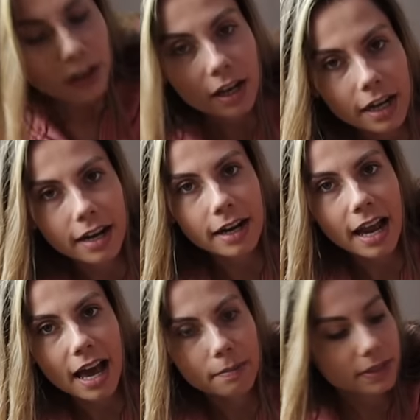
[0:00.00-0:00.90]
little
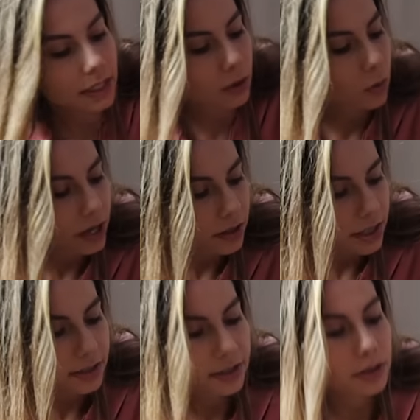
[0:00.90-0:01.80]
llama's gonna wear
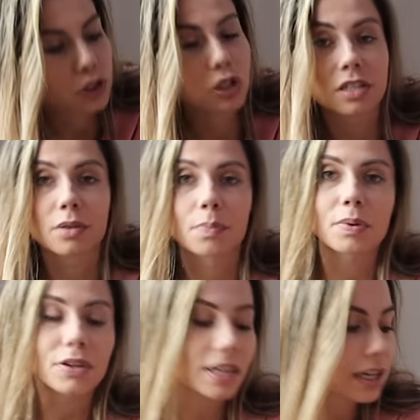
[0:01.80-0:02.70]
this because she's the
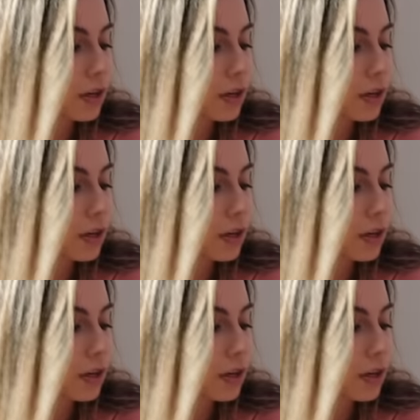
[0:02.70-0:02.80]
birthday